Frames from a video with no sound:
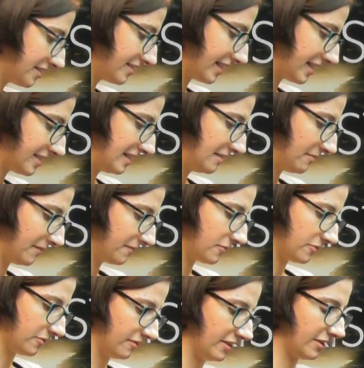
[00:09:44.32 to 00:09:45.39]
16 months or
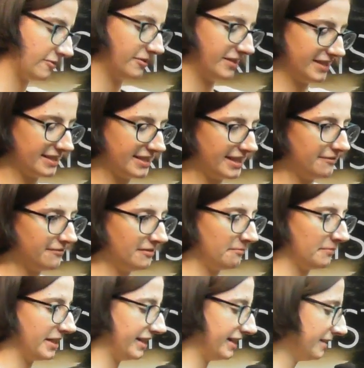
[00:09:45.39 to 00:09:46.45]
so that God has given
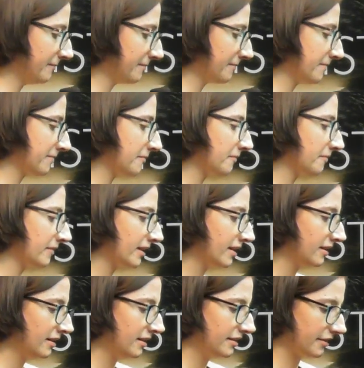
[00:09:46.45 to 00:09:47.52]
me
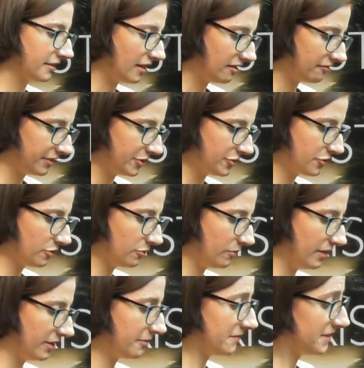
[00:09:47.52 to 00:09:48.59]
the courage to work with